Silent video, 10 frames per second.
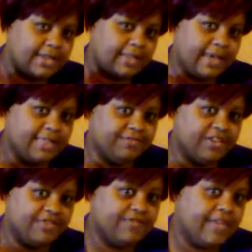I like the
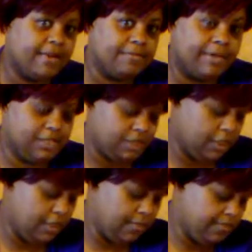flavor of that in my
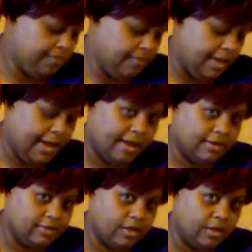chili
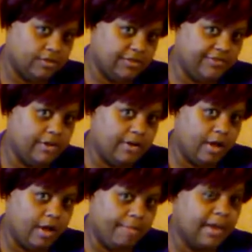and different
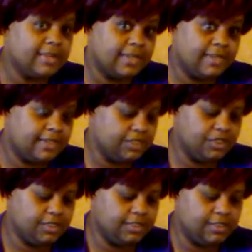um, Mexican
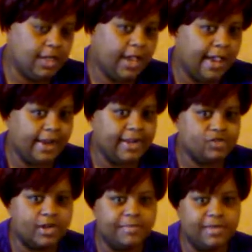dishes, and I
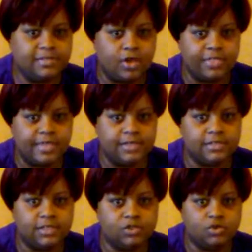try to be as
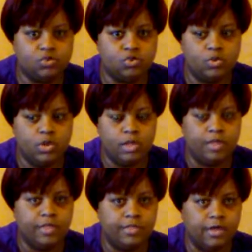authentic to
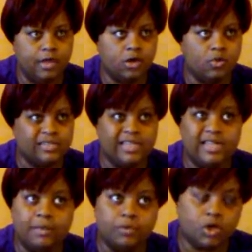the cuisine
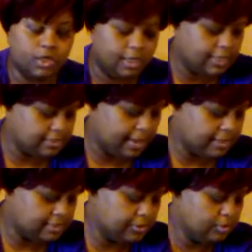I'm cooking as
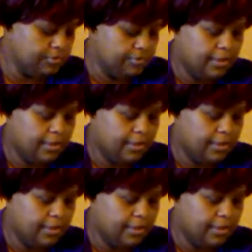possible.